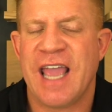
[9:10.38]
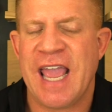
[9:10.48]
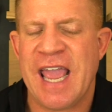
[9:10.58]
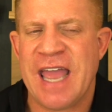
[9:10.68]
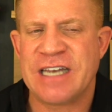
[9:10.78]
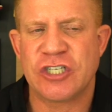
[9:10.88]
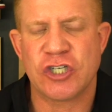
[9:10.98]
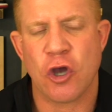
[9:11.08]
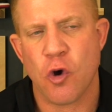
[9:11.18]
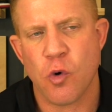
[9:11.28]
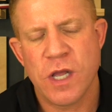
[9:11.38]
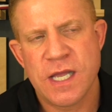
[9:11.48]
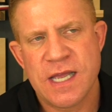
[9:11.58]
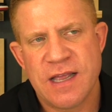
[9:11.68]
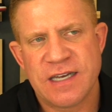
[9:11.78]
And so
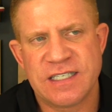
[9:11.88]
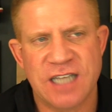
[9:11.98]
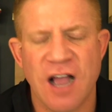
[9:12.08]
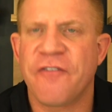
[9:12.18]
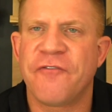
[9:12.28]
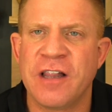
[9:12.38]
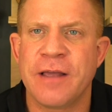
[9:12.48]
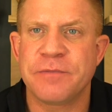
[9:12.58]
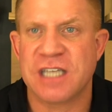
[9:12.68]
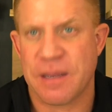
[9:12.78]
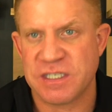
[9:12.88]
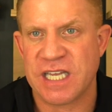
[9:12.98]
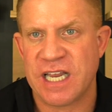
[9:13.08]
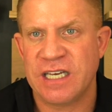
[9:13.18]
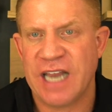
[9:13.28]
Duck Phillips comes
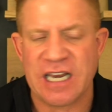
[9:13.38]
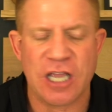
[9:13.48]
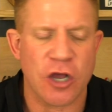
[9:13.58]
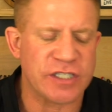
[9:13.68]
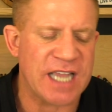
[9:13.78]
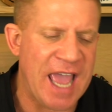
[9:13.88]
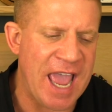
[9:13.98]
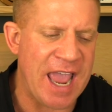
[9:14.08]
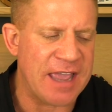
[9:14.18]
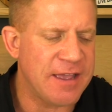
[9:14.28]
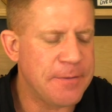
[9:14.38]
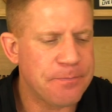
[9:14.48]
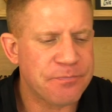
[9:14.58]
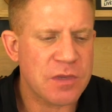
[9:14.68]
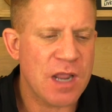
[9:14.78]
in and goes, hey,
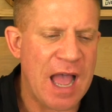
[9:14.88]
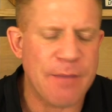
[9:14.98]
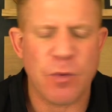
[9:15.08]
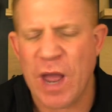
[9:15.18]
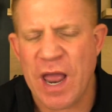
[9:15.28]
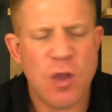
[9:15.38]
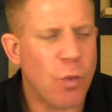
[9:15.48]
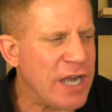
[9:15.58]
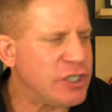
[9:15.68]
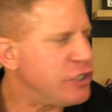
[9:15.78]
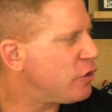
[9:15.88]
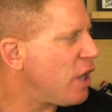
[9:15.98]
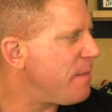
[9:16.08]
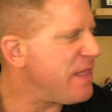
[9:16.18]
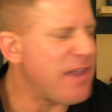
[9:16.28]
why did you
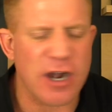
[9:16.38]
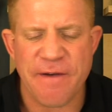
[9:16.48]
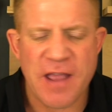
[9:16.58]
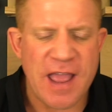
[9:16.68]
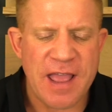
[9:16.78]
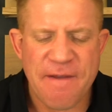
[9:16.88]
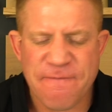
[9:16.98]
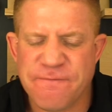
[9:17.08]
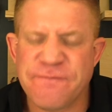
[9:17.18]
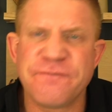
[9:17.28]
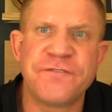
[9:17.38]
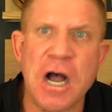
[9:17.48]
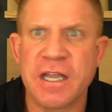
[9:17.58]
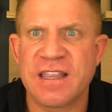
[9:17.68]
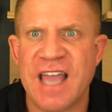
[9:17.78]
come in there and
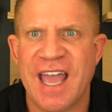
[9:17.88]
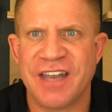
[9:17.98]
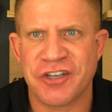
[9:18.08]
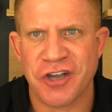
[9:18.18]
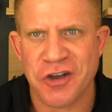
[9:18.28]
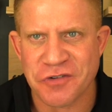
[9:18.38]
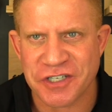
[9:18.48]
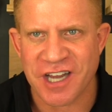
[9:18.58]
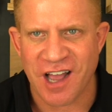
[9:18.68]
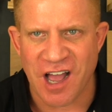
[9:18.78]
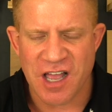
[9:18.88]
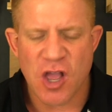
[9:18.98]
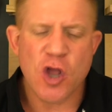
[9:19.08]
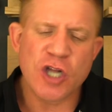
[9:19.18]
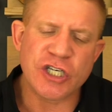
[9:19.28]
fuck the head coach, huh?
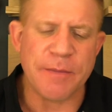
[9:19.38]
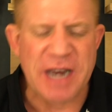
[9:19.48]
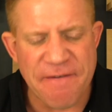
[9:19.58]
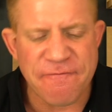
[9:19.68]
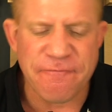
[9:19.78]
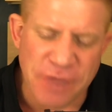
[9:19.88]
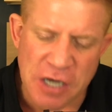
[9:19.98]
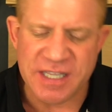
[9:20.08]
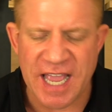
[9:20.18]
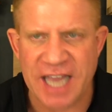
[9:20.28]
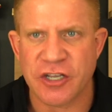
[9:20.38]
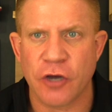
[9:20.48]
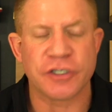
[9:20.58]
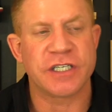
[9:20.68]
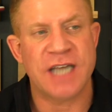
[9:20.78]
Did you come in and fuck the head
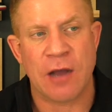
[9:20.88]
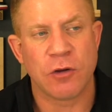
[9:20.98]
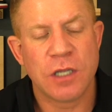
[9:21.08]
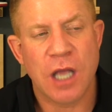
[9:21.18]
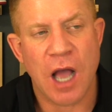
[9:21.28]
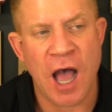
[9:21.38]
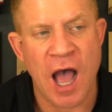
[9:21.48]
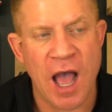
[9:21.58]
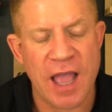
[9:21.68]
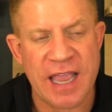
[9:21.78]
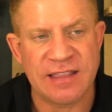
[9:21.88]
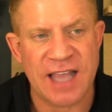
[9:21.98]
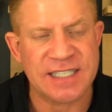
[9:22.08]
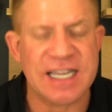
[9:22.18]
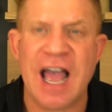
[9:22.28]
coach? Now,
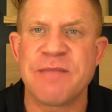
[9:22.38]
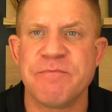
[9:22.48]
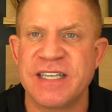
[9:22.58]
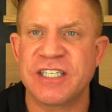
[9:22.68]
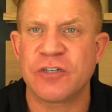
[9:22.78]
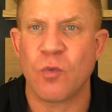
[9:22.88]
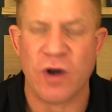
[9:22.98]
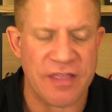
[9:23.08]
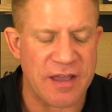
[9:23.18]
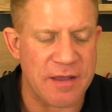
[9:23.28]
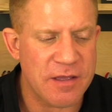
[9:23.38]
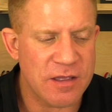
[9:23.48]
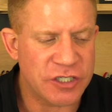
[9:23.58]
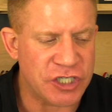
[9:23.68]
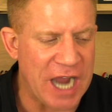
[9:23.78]
unless I missed one of the
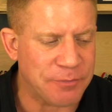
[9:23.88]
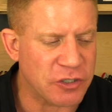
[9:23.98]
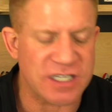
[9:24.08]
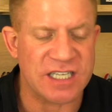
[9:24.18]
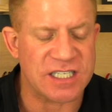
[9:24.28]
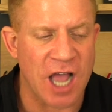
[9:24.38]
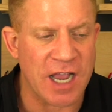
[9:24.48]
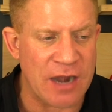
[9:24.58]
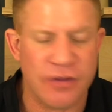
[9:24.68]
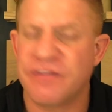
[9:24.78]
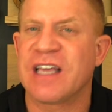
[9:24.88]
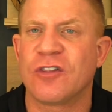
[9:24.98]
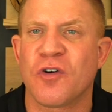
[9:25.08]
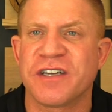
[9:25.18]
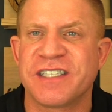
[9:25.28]
chapters of this saga, I don't even think
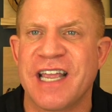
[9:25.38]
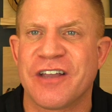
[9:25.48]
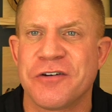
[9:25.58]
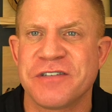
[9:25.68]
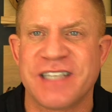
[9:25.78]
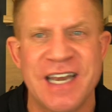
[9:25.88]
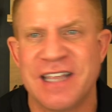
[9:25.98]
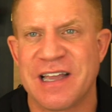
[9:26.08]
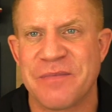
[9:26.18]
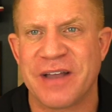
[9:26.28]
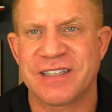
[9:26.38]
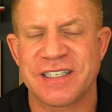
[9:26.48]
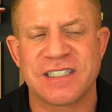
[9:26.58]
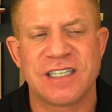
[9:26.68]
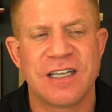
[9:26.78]
Laura Sanko said anything about
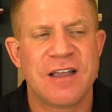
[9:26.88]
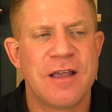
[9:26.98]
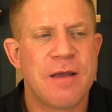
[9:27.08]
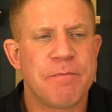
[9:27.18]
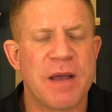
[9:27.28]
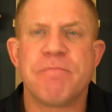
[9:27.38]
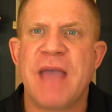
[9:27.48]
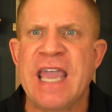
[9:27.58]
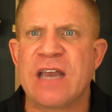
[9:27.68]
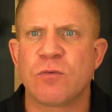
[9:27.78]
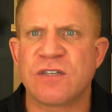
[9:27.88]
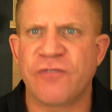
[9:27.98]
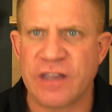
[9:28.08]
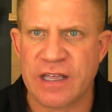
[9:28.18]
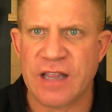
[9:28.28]
this. But Megan was
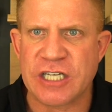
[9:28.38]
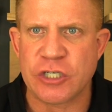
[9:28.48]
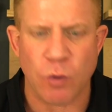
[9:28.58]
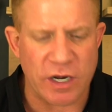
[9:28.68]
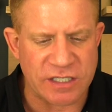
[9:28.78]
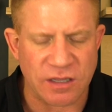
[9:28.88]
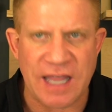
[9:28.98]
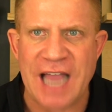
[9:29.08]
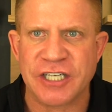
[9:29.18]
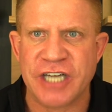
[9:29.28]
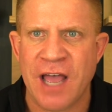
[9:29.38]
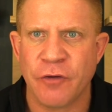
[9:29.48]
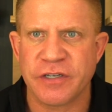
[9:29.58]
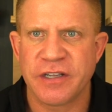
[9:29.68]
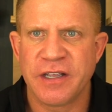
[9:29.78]
feeling like she wanted to lash
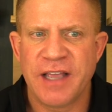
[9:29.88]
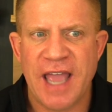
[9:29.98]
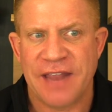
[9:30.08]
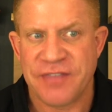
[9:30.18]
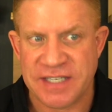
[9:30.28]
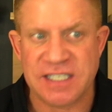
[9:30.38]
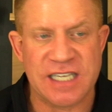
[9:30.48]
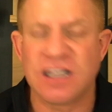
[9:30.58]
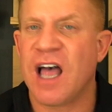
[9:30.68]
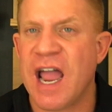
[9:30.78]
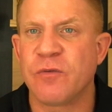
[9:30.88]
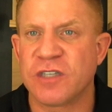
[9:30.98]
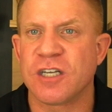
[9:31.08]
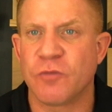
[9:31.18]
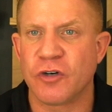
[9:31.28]
out. And this is in line
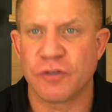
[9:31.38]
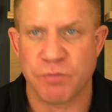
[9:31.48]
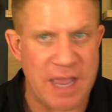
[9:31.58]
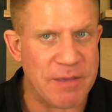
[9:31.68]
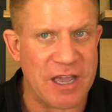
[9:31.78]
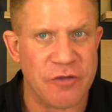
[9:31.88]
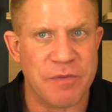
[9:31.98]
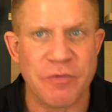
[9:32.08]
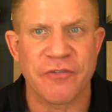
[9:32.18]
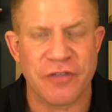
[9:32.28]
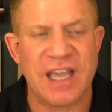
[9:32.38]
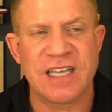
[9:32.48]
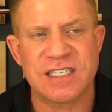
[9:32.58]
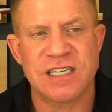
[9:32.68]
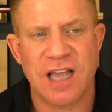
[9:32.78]
with someone who's blaming other people for
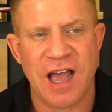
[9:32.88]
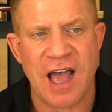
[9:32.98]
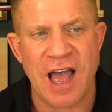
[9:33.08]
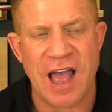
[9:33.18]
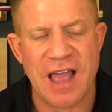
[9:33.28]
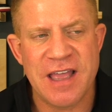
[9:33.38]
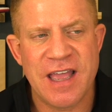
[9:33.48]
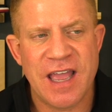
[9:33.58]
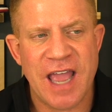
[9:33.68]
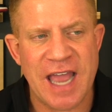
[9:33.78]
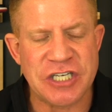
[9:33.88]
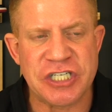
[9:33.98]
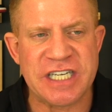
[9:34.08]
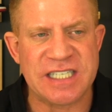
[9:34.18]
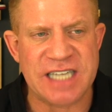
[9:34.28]
things. And
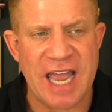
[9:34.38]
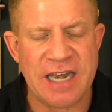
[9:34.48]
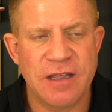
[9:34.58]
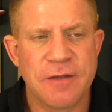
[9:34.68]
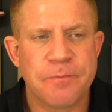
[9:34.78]
she said,